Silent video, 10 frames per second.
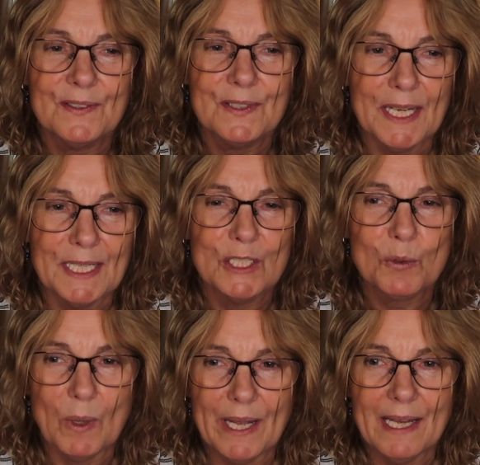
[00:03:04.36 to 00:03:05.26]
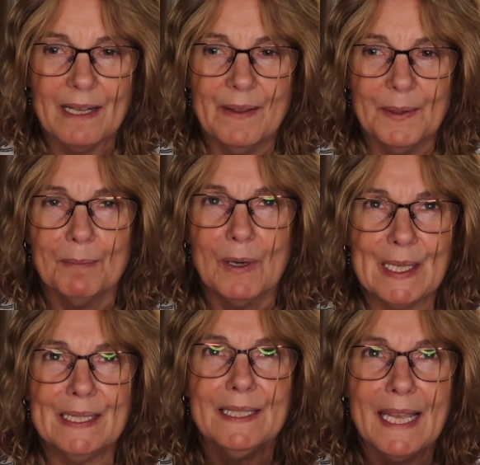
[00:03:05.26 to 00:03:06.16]
stage where
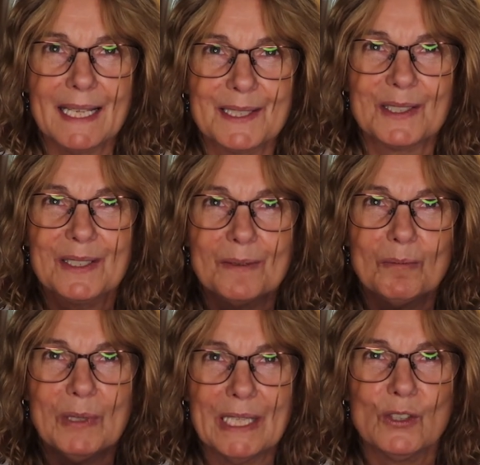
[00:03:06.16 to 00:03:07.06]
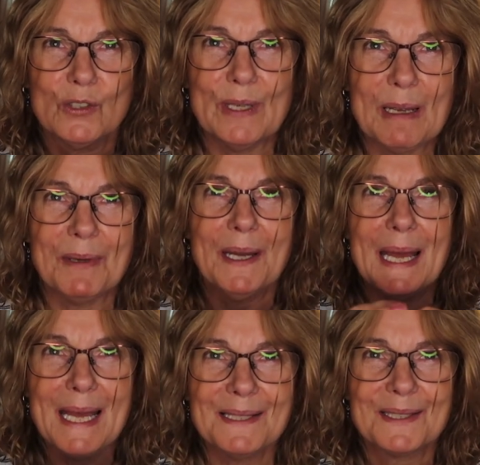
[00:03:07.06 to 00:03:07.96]
my next big trip
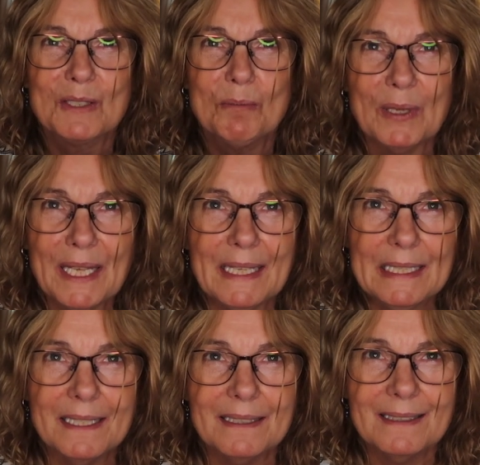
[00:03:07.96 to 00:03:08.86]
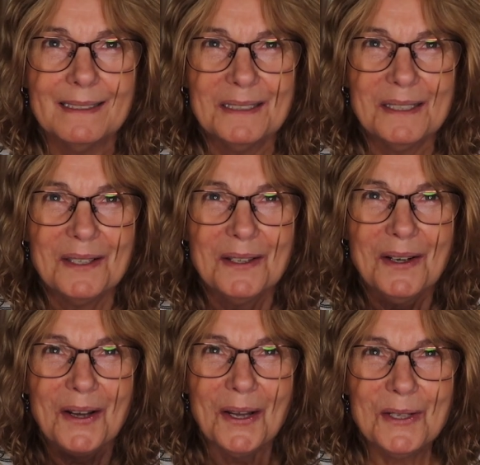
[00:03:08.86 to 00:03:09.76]
has to be
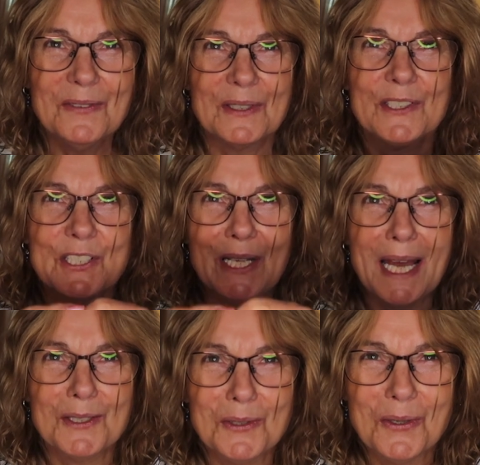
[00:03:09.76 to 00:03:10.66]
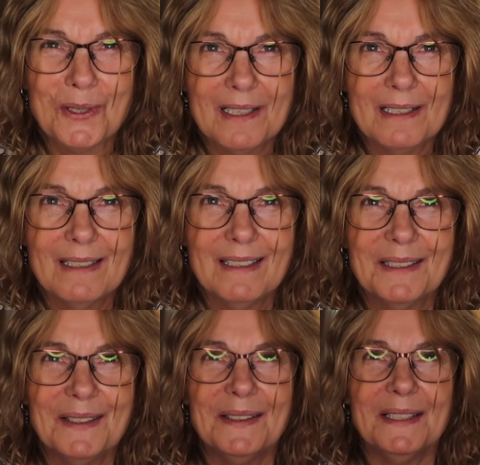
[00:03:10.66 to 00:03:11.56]
over the channel
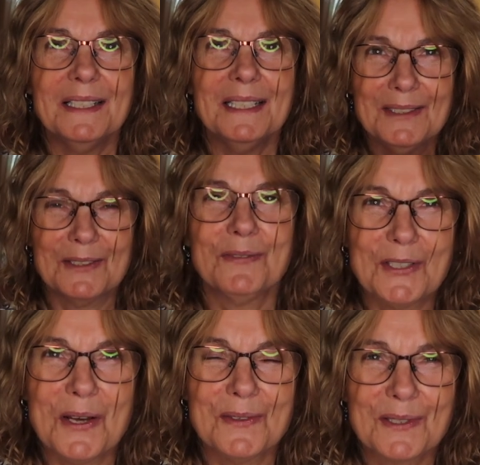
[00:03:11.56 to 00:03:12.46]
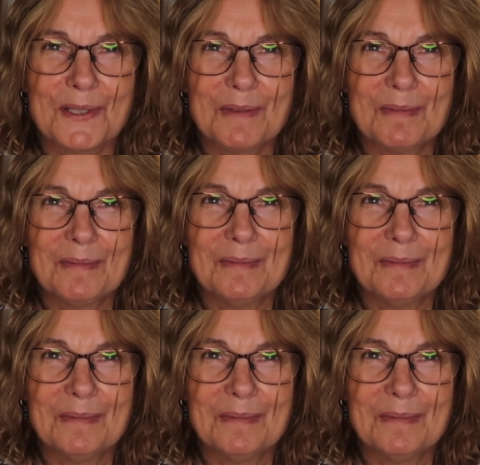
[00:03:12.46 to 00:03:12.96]
into France.